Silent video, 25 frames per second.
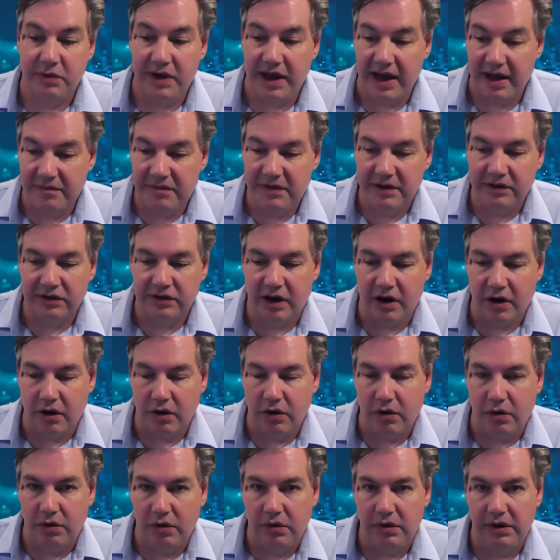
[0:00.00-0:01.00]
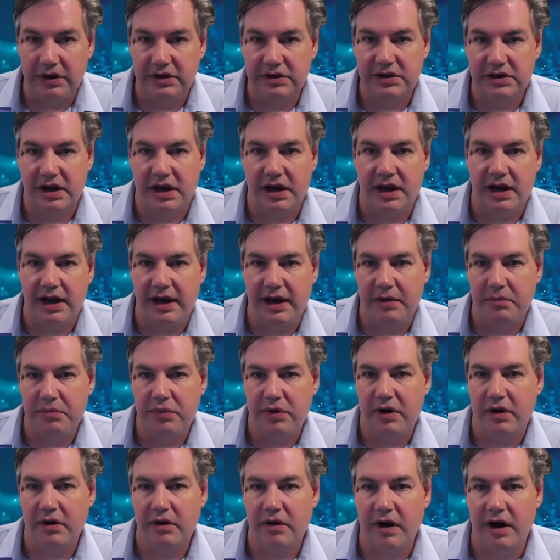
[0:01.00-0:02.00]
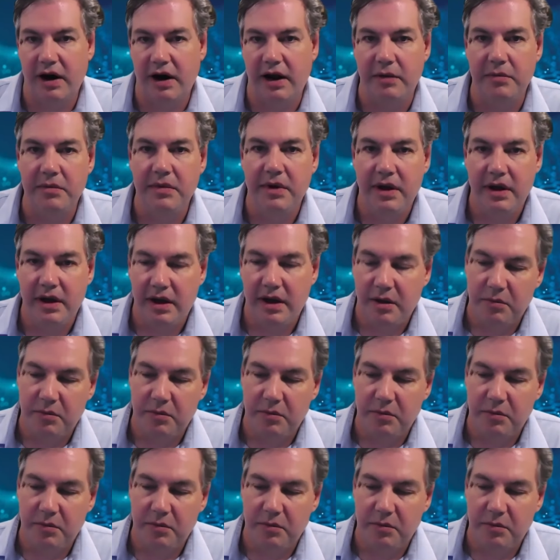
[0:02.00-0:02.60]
We have this whole entire program